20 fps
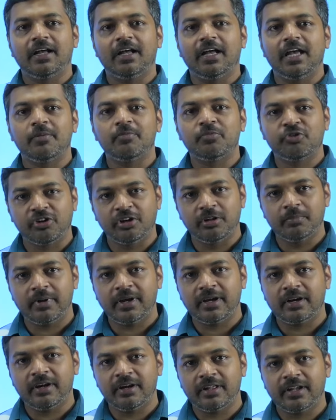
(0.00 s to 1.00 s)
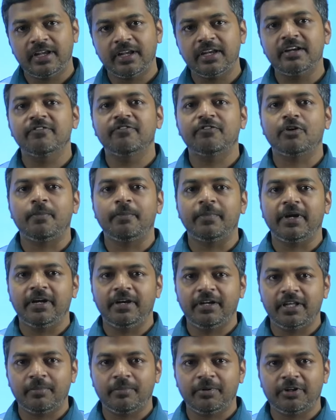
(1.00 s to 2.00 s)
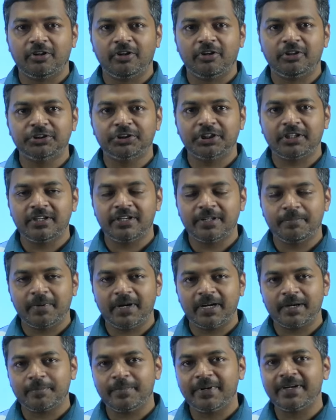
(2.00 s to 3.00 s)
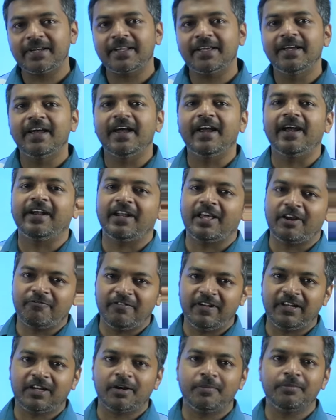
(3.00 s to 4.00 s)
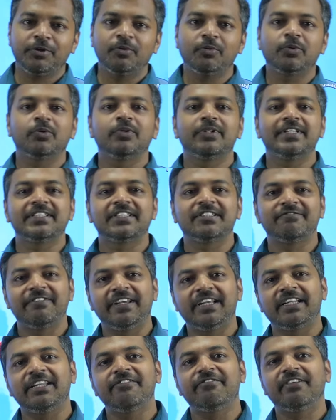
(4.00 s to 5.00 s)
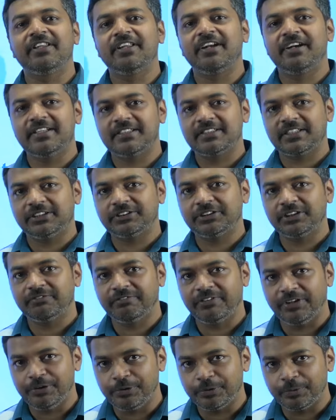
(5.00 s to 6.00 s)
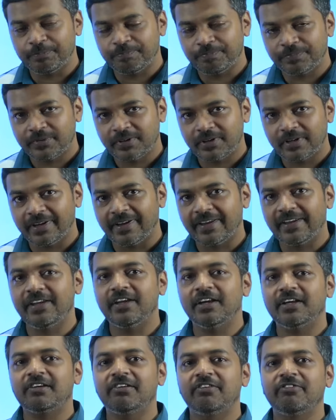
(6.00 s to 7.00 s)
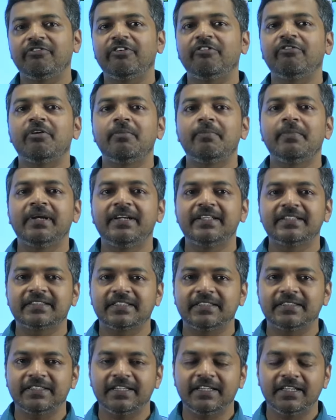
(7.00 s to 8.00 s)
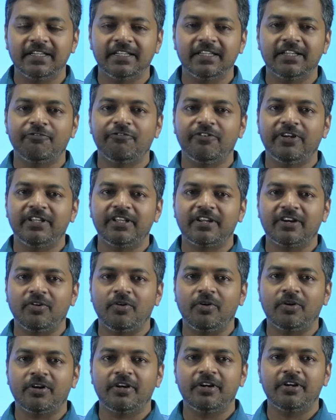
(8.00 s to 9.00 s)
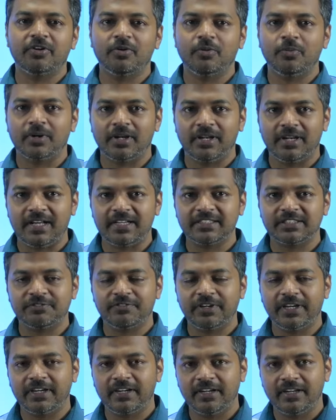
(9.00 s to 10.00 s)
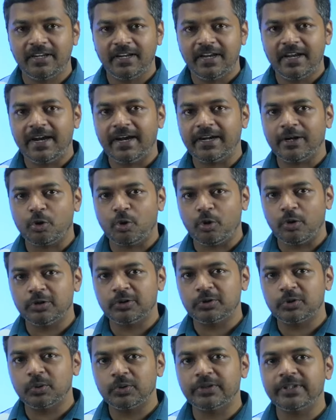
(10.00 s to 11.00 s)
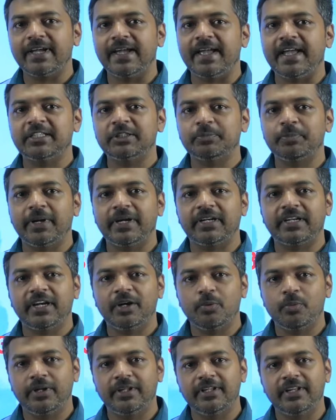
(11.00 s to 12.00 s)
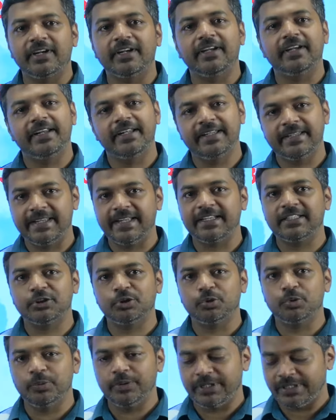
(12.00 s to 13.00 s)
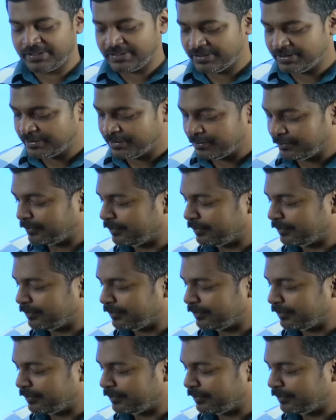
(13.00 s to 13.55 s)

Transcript: I am Chinmay Khadke from India Meteorological Department and I welcome you to this weekly weather discussion video. Here we will be discussing the weather occurred over last week and also the expected weather in next 2 weeks.